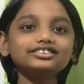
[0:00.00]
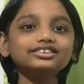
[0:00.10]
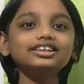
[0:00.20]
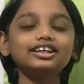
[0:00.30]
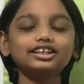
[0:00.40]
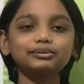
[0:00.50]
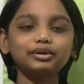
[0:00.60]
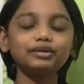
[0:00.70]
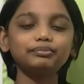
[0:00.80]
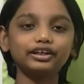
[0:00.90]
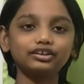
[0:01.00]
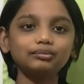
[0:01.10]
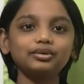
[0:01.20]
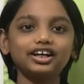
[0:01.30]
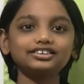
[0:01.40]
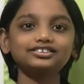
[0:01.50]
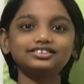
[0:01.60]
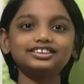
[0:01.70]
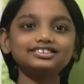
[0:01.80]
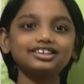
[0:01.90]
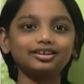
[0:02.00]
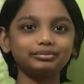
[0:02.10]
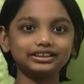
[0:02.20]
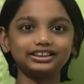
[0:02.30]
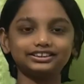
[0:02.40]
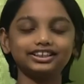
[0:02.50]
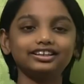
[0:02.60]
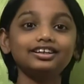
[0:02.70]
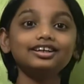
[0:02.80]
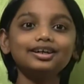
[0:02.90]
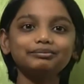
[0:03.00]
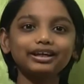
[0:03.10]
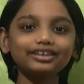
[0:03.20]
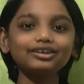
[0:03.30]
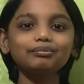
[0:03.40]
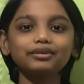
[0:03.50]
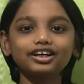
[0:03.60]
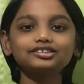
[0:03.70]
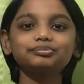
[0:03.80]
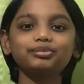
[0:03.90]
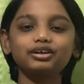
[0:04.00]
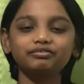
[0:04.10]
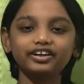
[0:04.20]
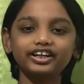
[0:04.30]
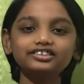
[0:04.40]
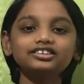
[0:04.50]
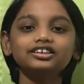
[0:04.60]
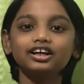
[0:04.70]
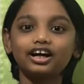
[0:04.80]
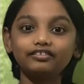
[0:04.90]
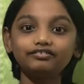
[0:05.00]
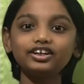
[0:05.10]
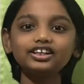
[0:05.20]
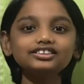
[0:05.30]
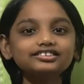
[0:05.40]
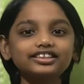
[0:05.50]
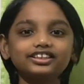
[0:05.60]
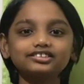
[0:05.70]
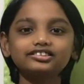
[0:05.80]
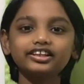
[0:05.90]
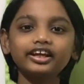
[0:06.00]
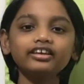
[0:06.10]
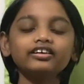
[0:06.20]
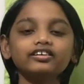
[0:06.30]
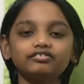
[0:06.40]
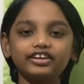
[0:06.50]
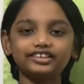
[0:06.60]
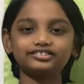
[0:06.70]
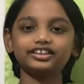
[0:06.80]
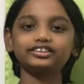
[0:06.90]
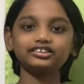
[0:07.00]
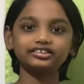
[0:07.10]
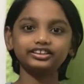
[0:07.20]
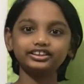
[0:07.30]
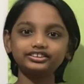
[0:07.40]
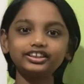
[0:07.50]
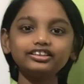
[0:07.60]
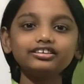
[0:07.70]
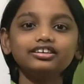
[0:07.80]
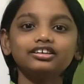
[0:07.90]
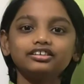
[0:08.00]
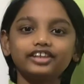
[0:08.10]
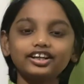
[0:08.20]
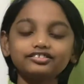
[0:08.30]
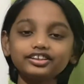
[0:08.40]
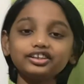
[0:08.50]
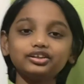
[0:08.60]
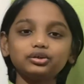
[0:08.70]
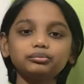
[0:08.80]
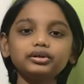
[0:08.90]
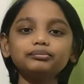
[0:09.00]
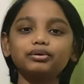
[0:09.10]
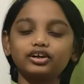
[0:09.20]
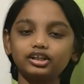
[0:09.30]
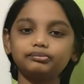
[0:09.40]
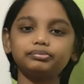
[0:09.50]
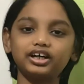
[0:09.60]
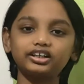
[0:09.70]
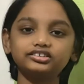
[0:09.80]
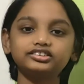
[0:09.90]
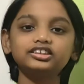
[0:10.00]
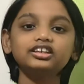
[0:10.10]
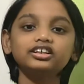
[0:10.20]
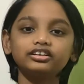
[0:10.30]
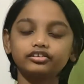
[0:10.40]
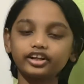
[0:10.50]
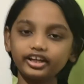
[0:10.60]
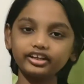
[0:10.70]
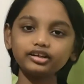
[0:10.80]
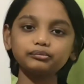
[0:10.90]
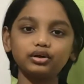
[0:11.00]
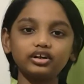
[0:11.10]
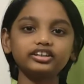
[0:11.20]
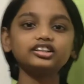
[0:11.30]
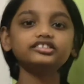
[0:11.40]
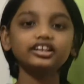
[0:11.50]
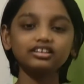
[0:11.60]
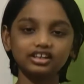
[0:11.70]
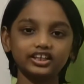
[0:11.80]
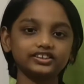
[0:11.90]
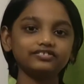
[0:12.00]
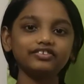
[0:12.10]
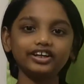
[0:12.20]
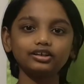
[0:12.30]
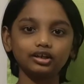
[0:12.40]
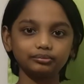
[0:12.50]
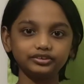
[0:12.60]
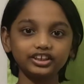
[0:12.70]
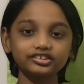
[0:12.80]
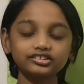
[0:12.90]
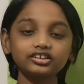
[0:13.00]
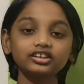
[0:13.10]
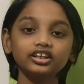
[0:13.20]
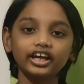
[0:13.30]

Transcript: also learned about PictoBlox through this competition. PictoBlox provides advanced things like face recognition, tracing human body parts, training models and classifying objects,